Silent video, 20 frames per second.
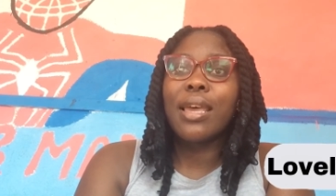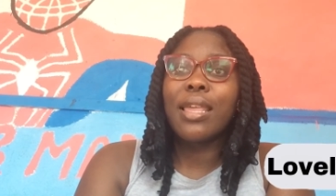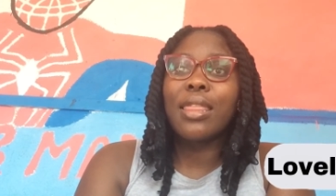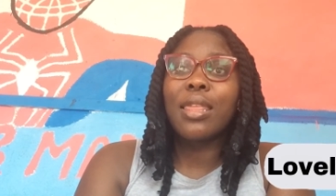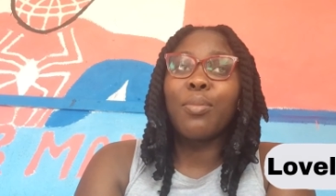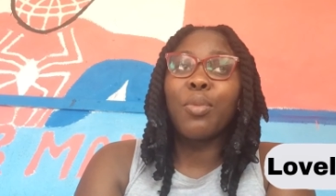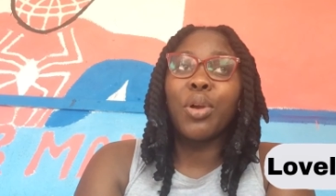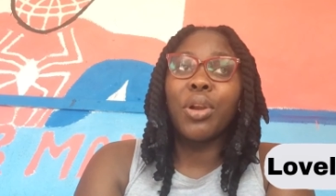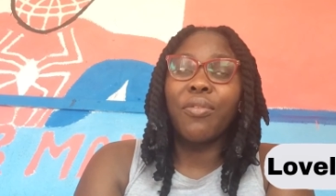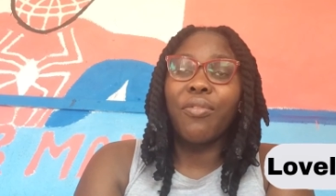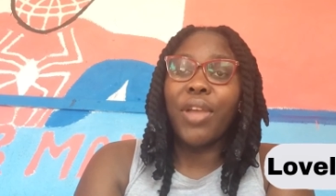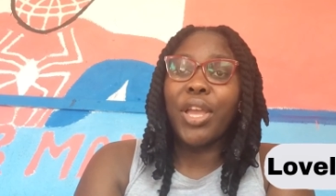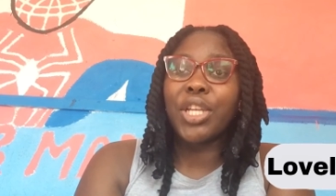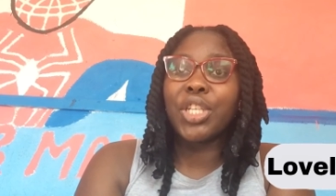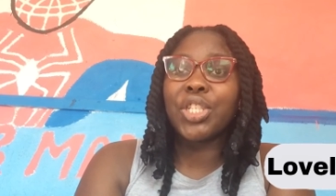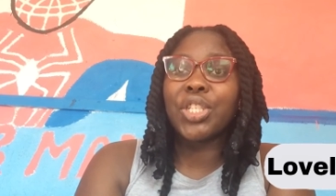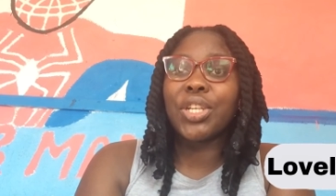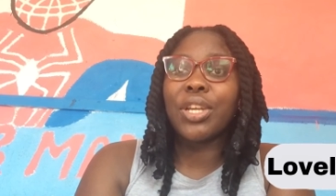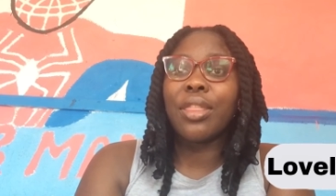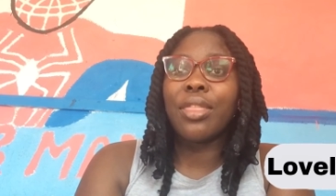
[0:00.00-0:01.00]
the
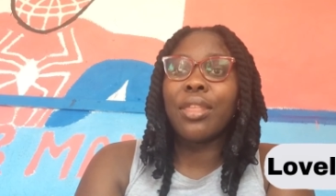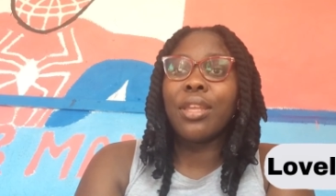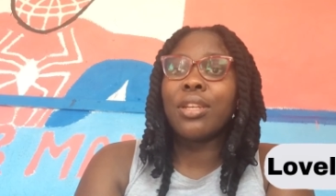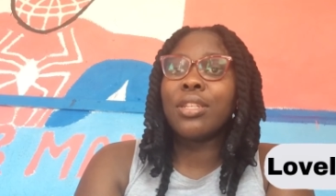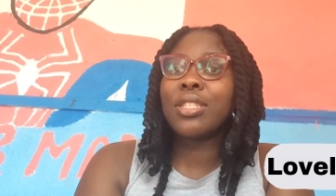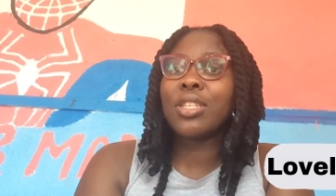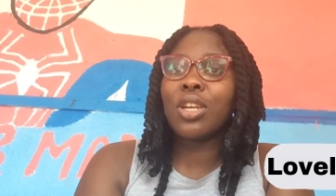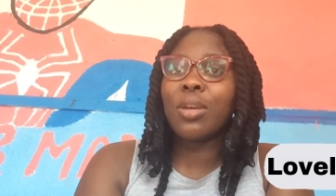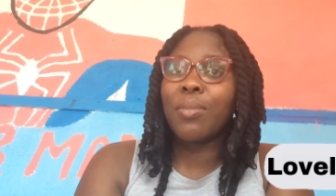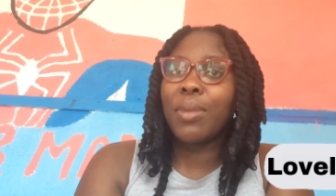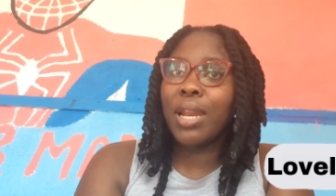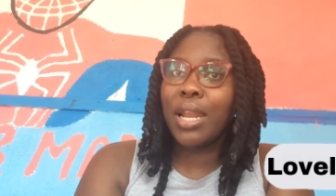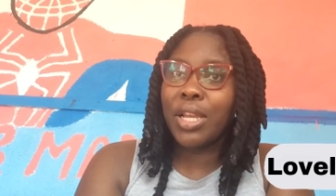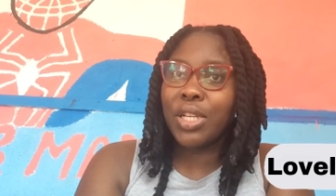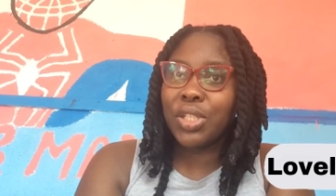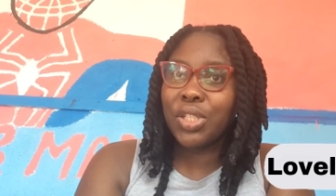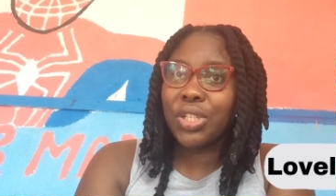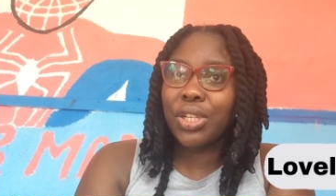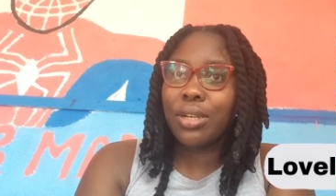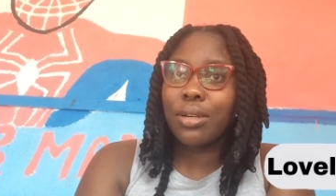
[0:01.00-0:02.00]
motivation, the
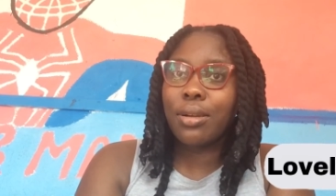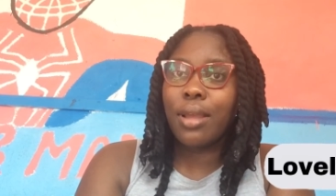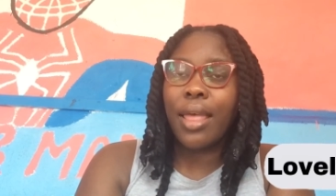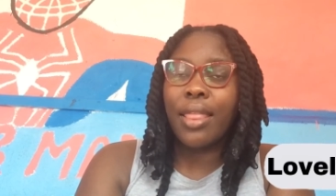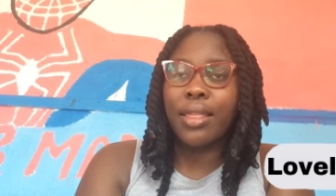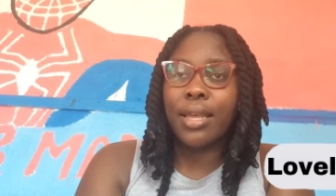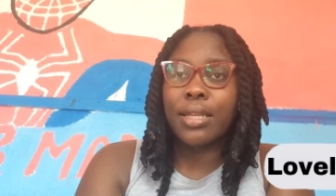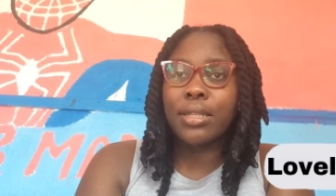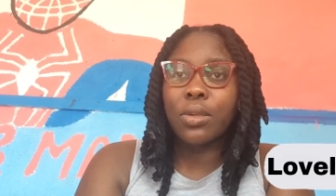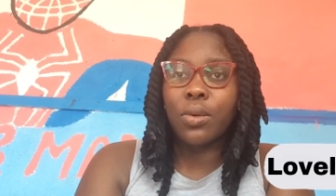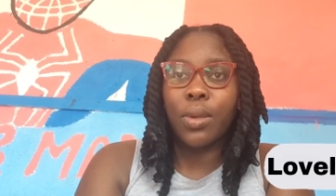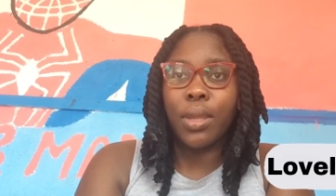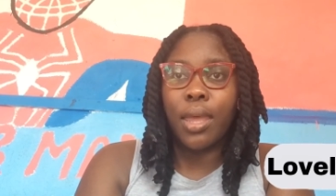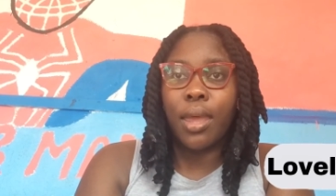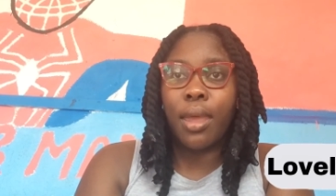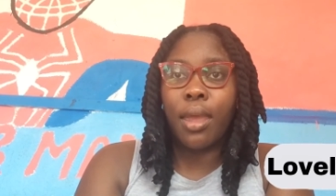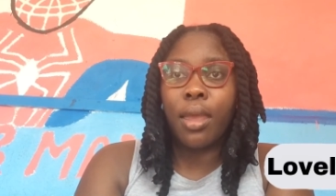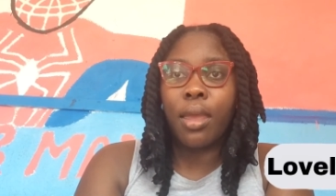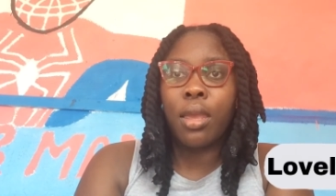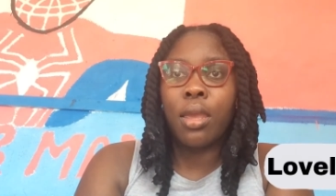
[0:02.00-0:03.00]
determination, and that's
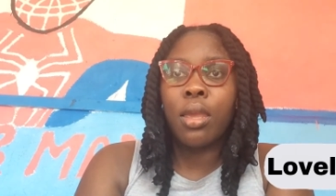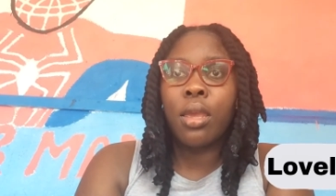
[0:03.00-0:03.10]
okay.